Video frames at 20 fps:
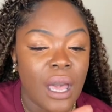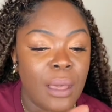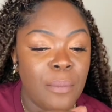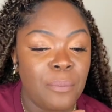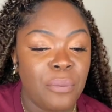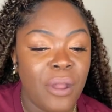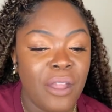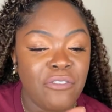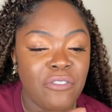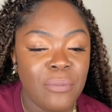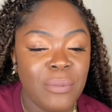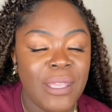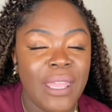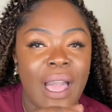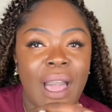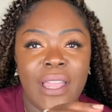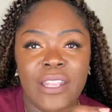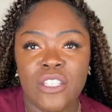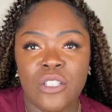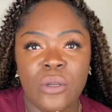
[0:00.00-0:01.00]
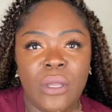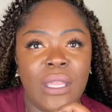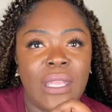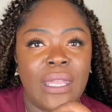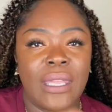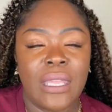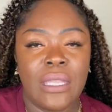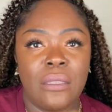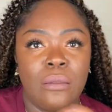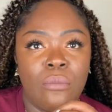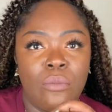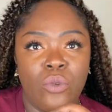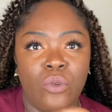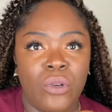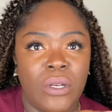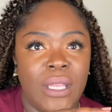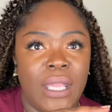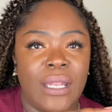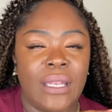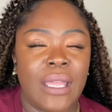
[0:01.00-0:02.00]
Preferably I do it like in the
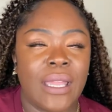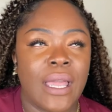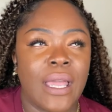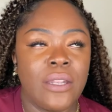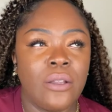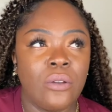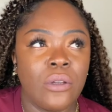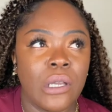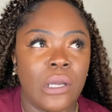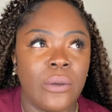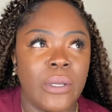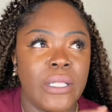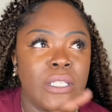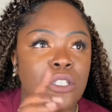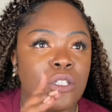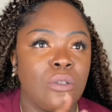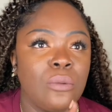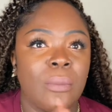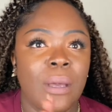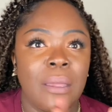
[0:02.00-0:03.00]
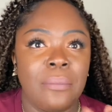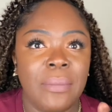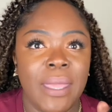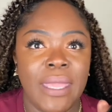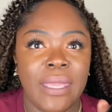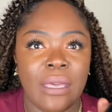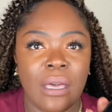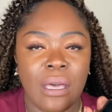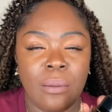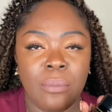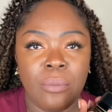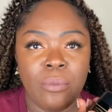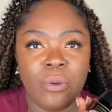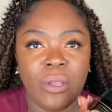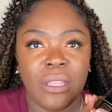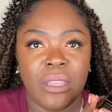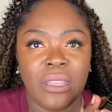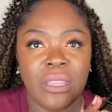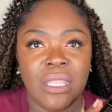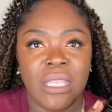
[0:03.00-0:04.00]
morning. Like I don't go into my makeup
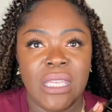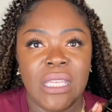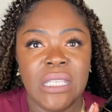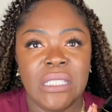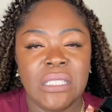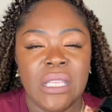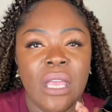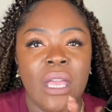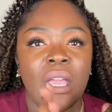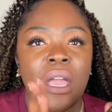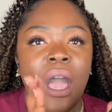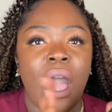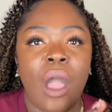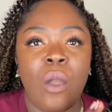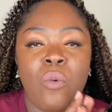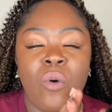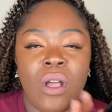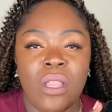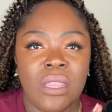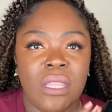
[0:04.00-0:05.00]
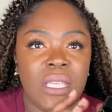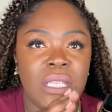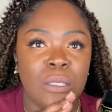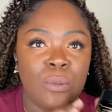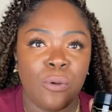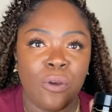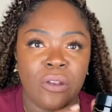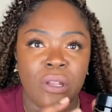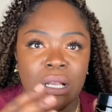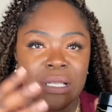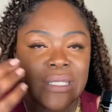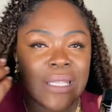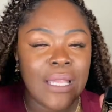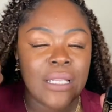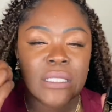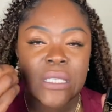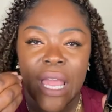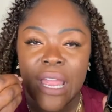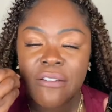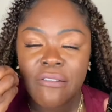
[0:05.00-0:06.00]
with these. I want these products
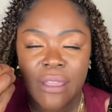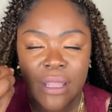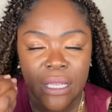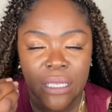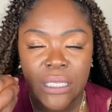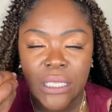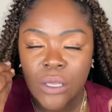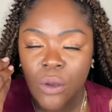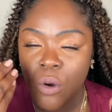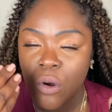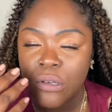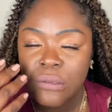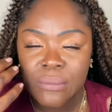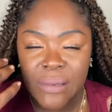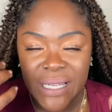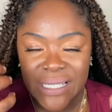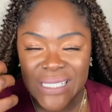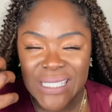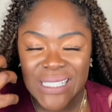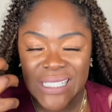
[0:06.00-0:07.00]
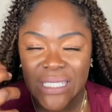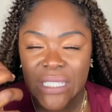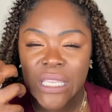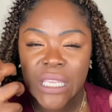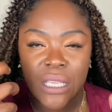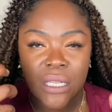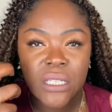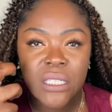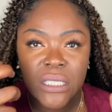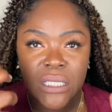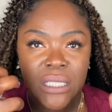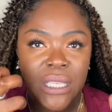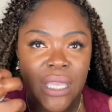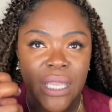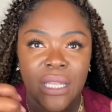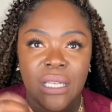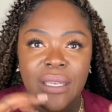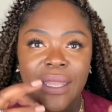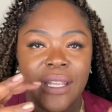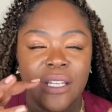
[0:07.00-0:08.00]
like directly on my skin,
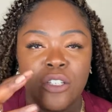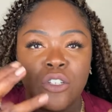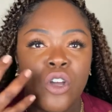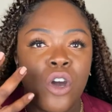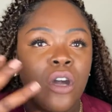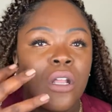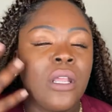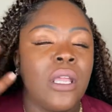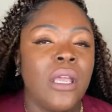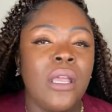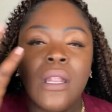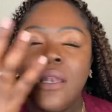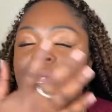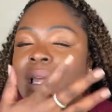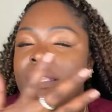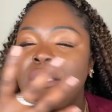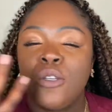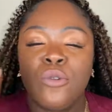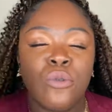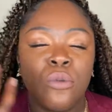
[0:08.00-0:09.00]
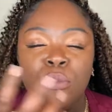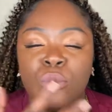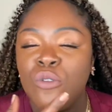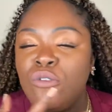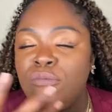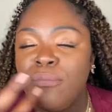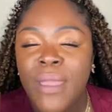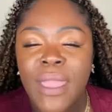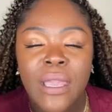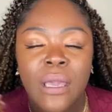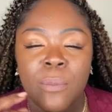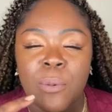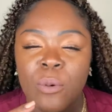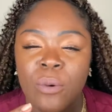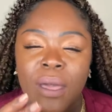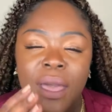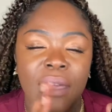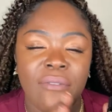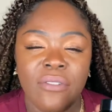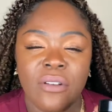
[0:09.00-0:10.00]
like not like to remove makeup or
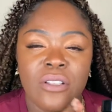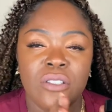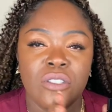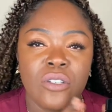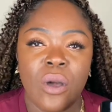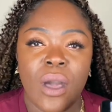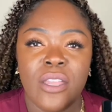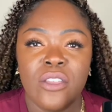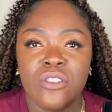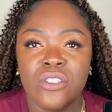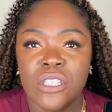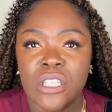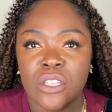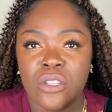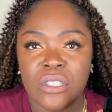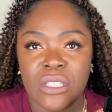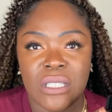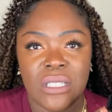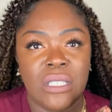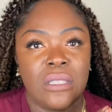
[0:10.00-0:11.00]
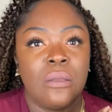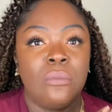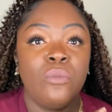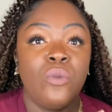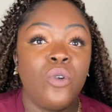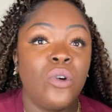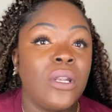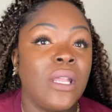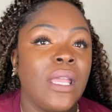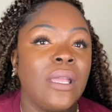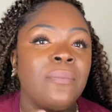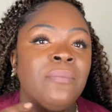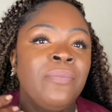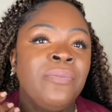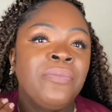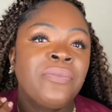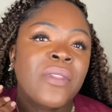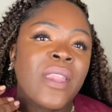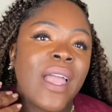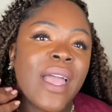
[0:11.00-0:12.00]
whatever. So I usually use this in the morning
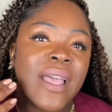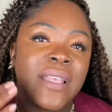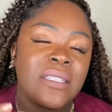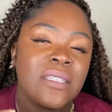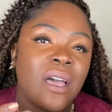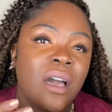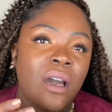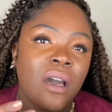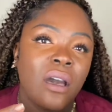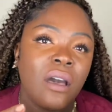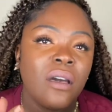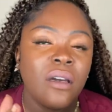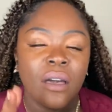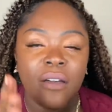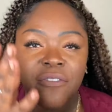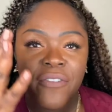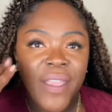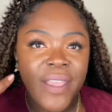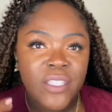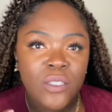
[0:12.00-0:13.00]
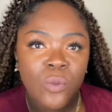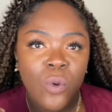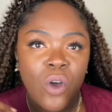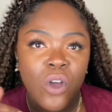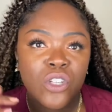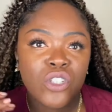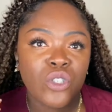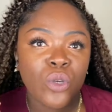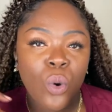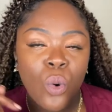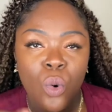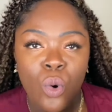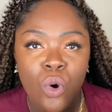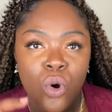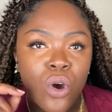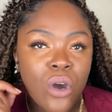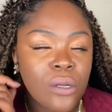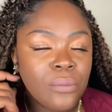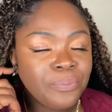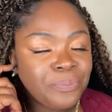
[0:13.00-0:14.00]
as a face wash,
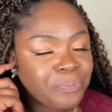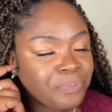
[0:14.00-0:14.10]
or